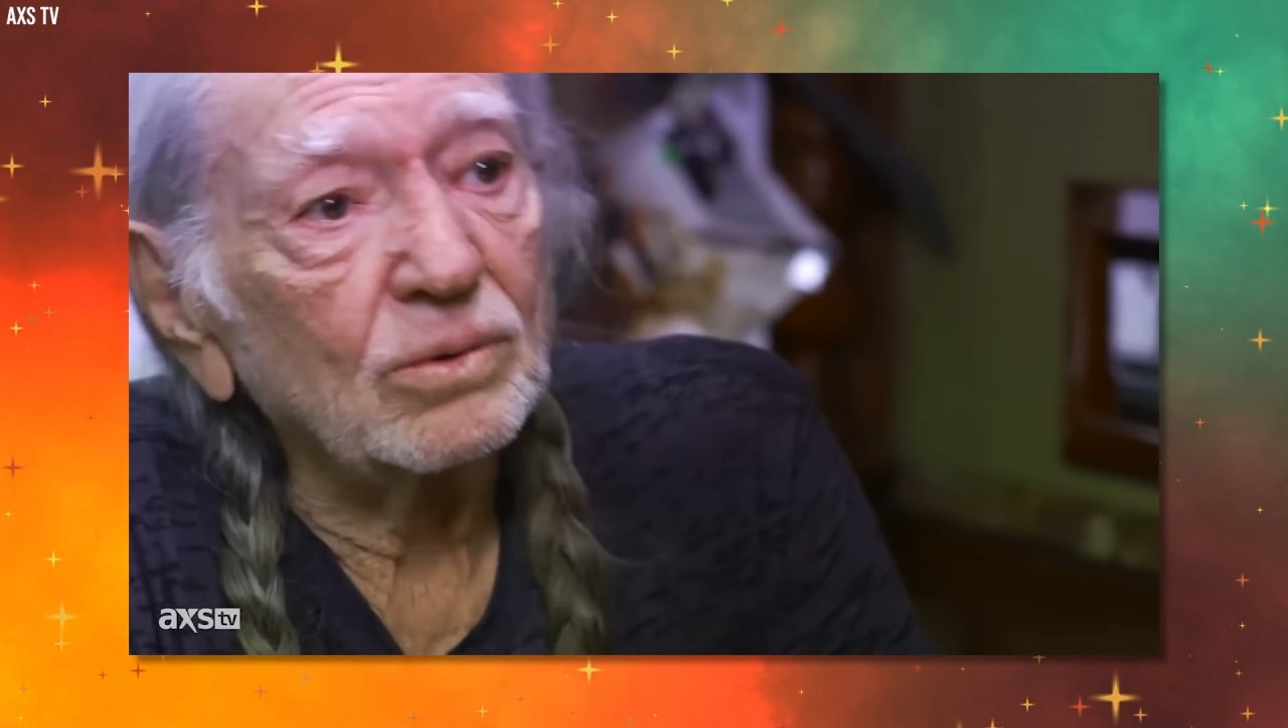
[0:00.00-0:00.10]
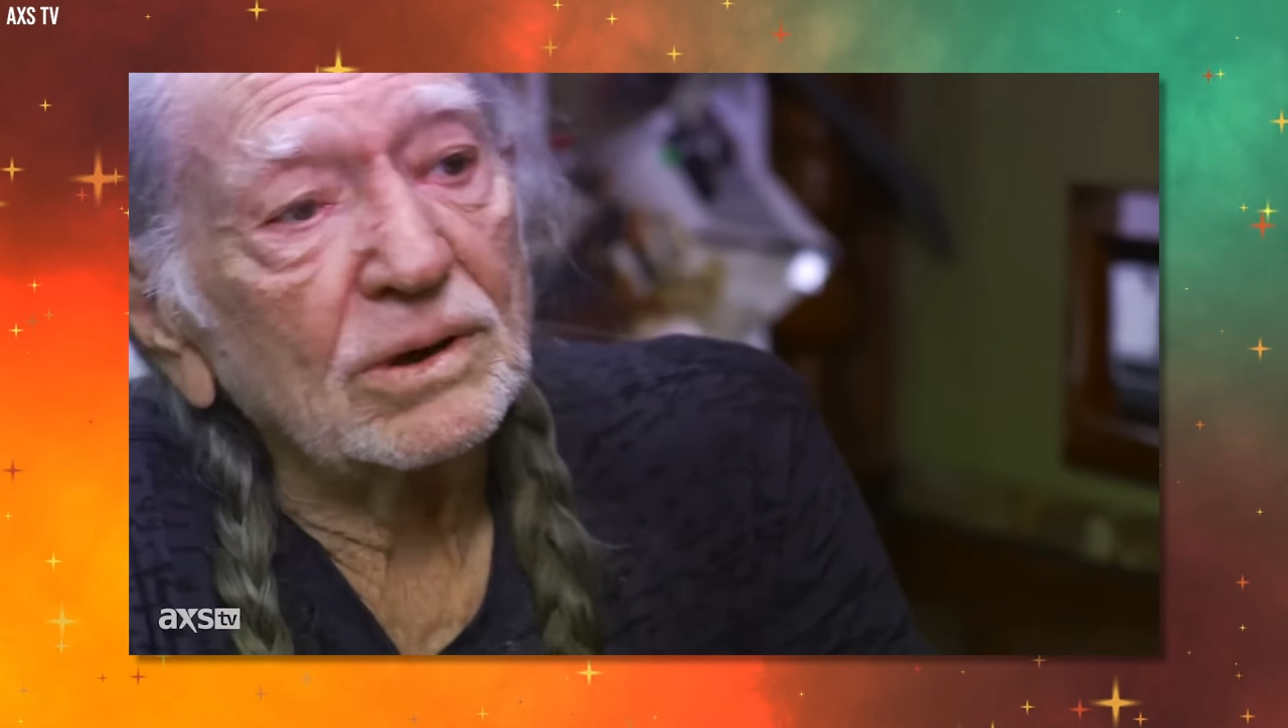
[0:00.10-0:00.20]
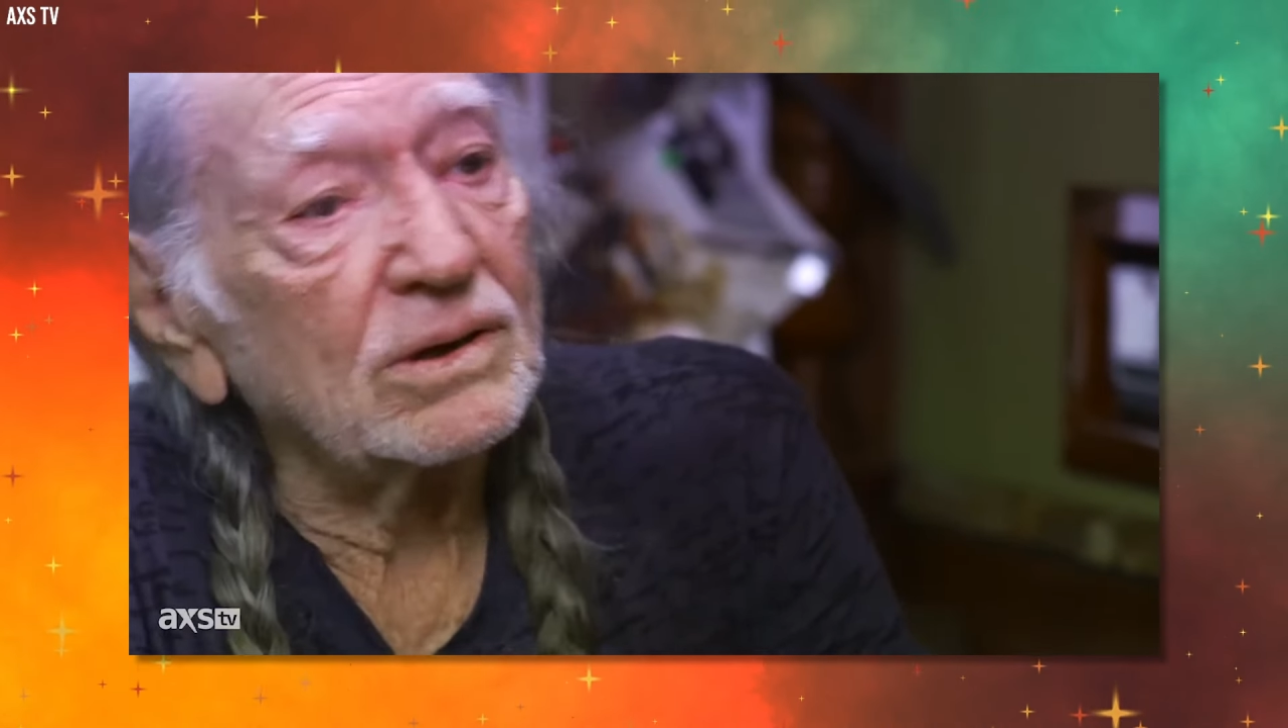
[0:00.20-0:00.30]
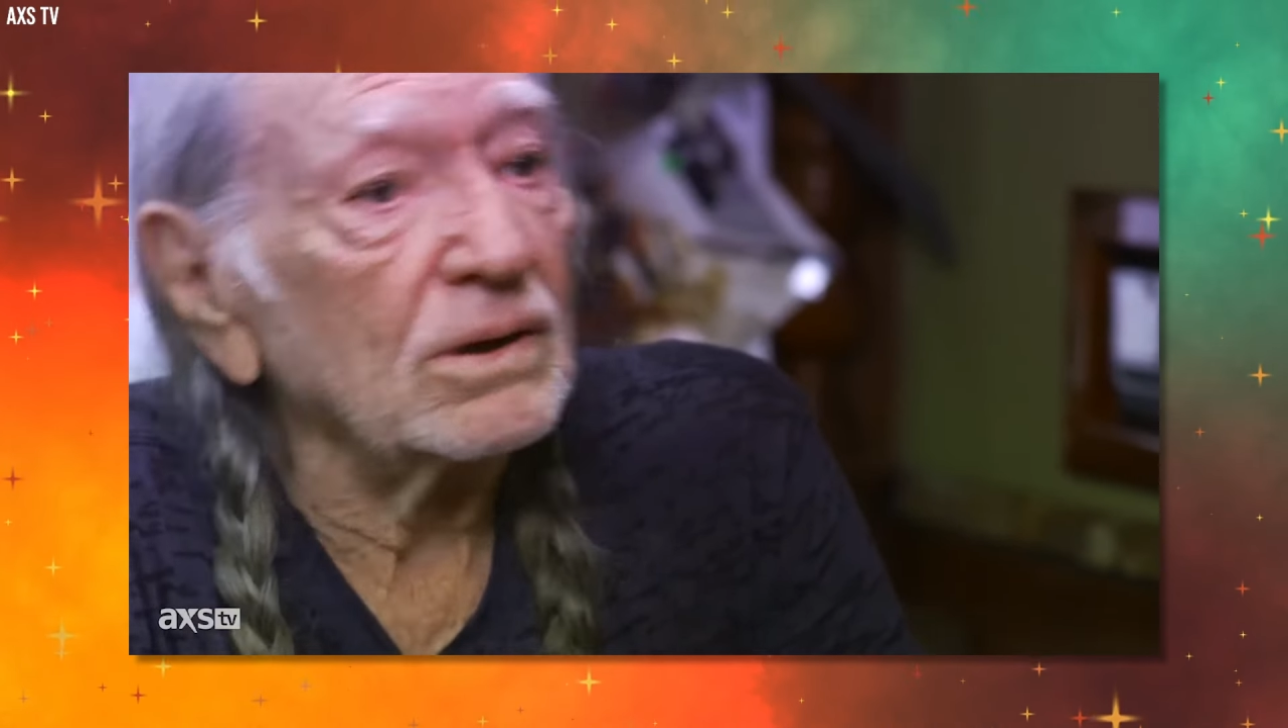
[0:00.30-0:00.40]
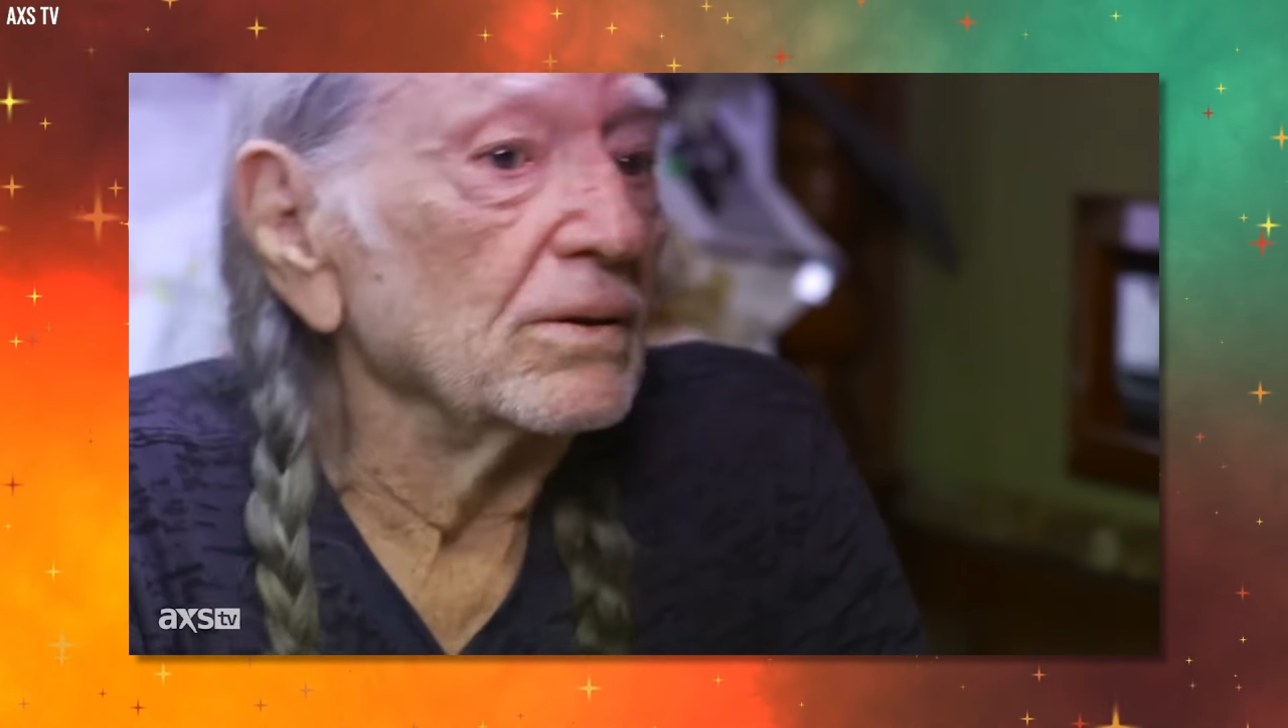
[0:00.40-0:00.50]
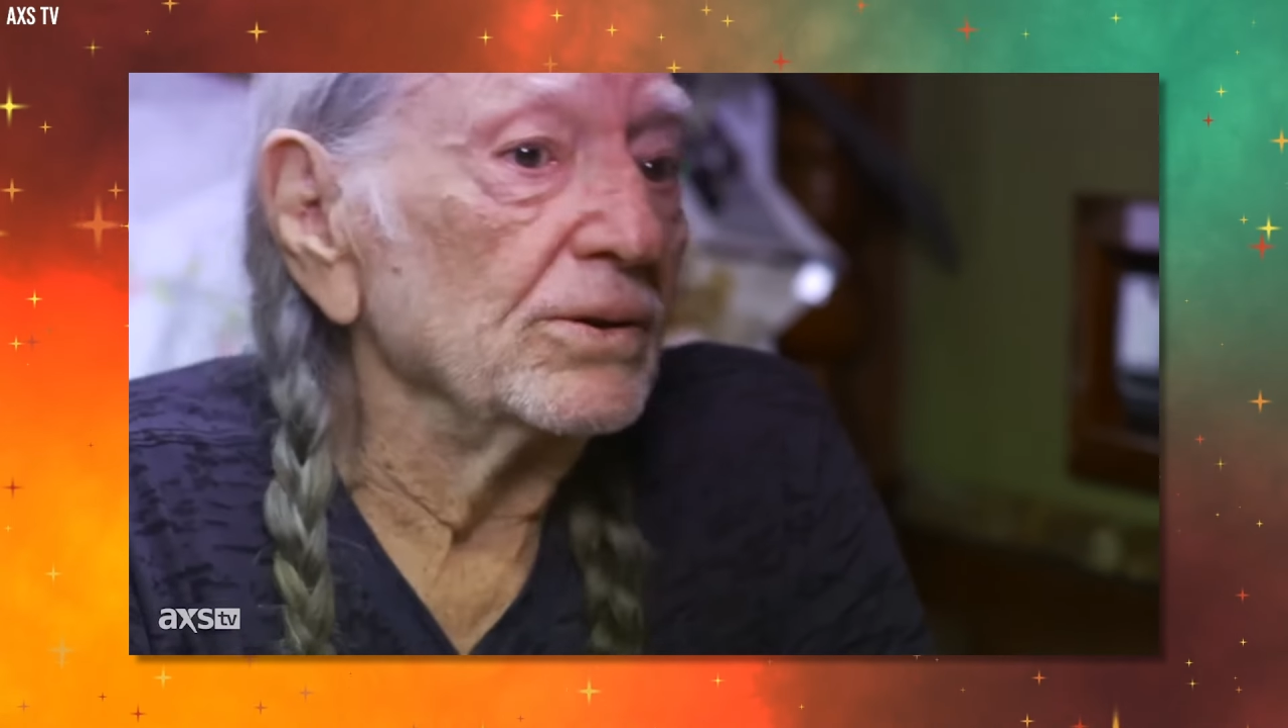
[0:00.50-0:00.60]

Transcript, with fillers: damage